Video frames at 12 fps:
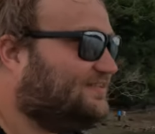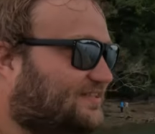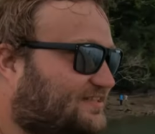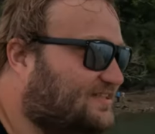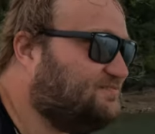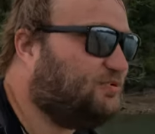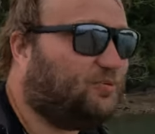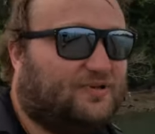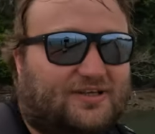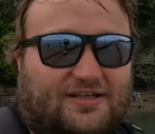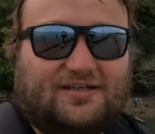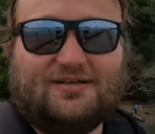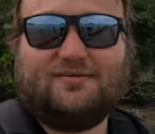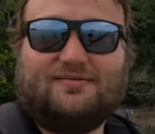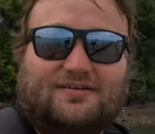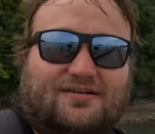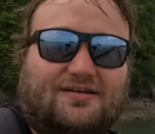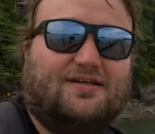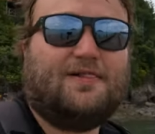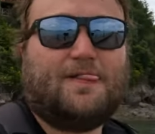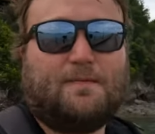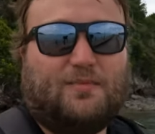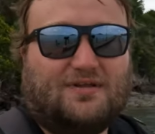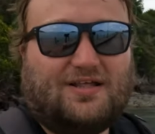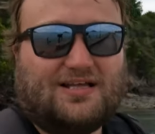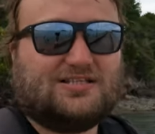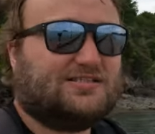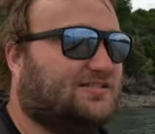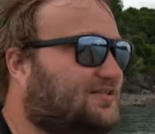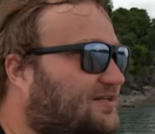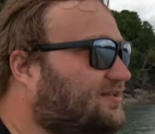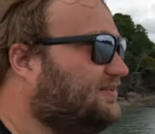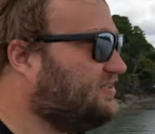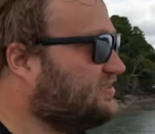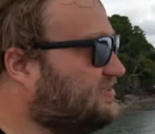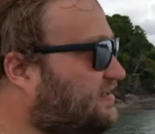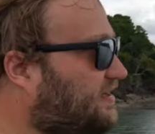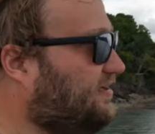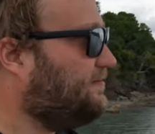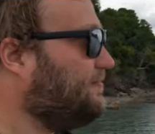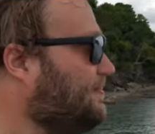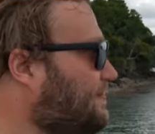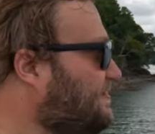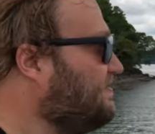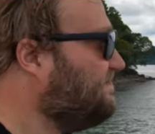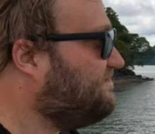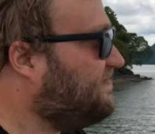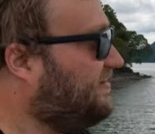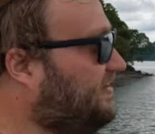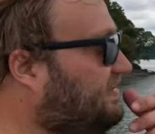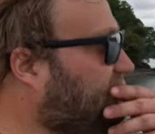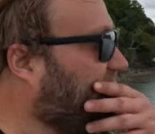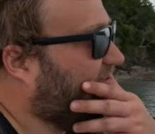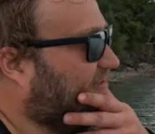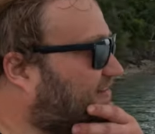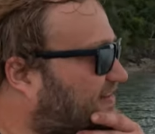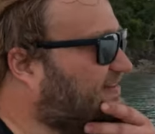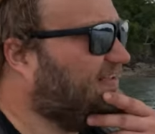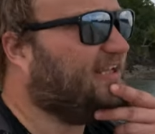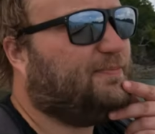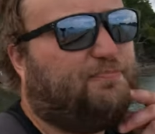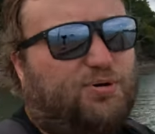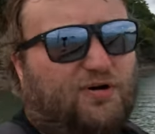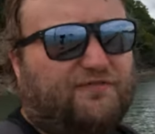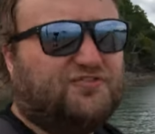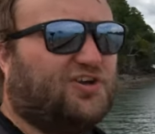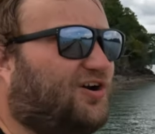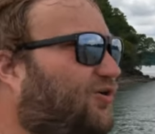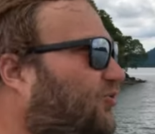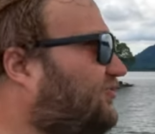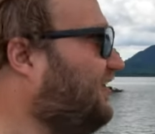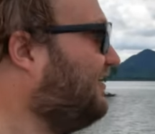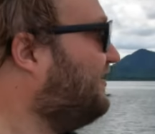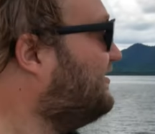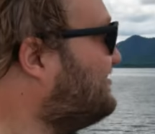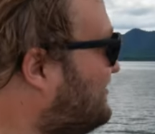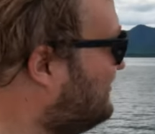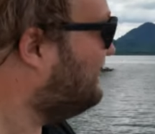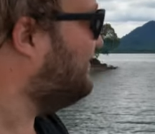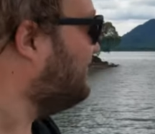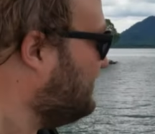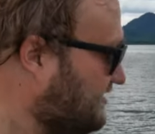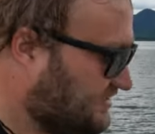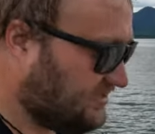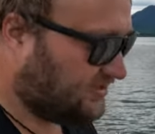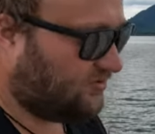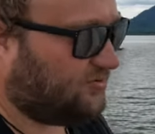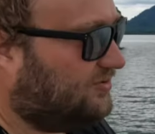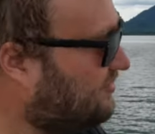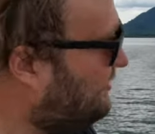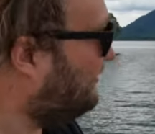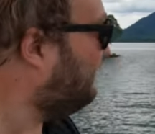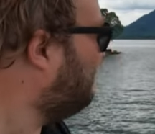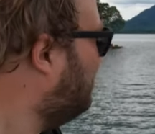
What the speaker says: this is probably my last. This is the very tip of the road, I guess. So now I'm gonna